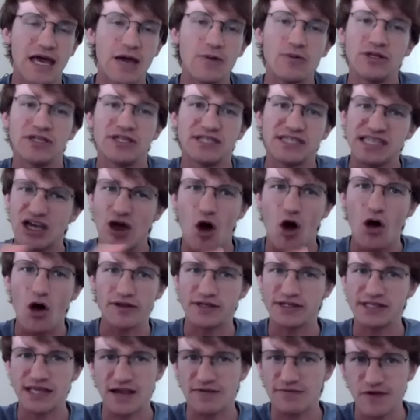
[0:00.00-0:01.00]
would see all
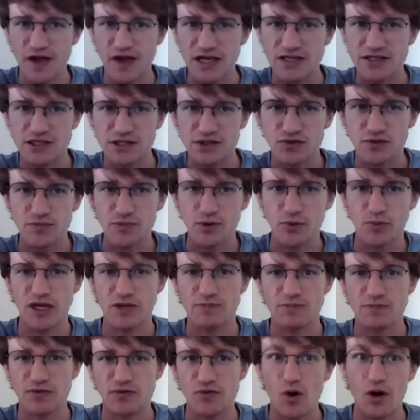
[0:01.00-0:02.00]
the same faces from the
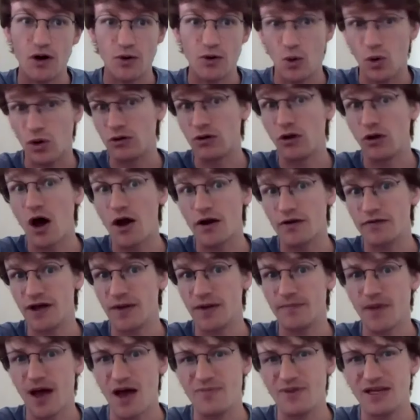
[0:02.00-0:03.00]
week before, or a lot of
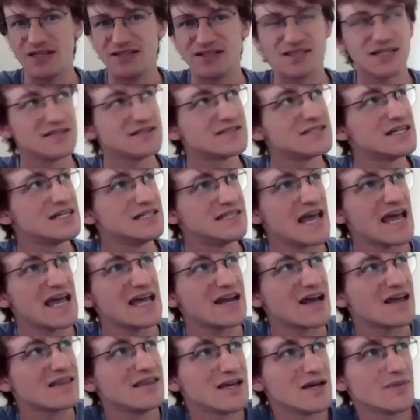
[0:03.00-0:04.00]
them. I mean, to, to
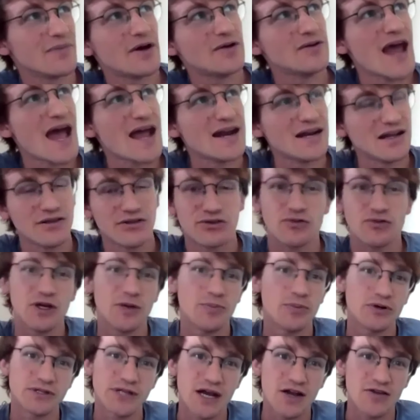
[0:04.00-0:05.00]
date, I think about
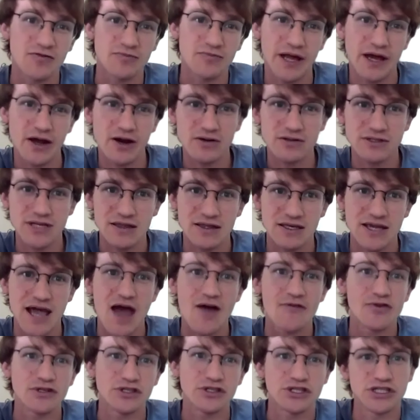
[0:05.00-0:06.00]
93% of players at the
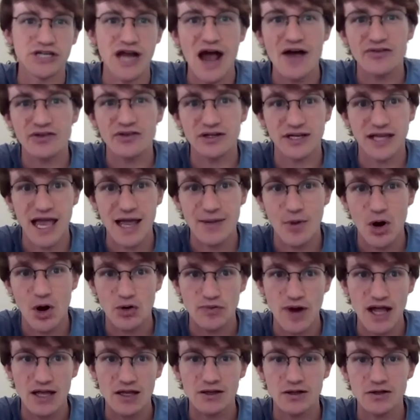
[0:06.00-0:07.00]
average javelin game are
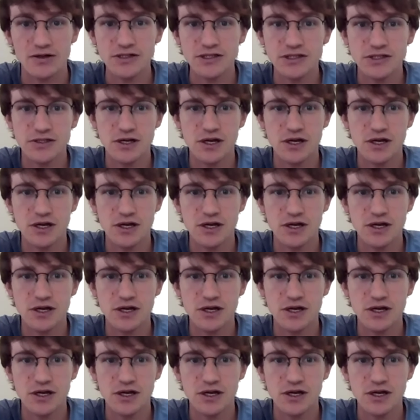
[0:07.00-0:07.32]
regulars.